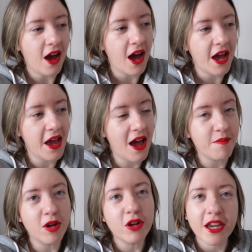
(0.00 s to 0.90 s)
I
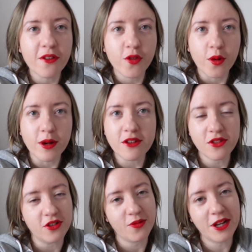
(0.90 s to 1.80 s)
am looking forward
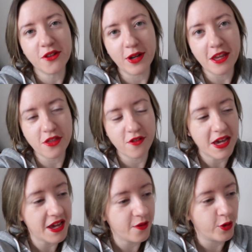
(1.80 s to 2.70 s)
to 2023.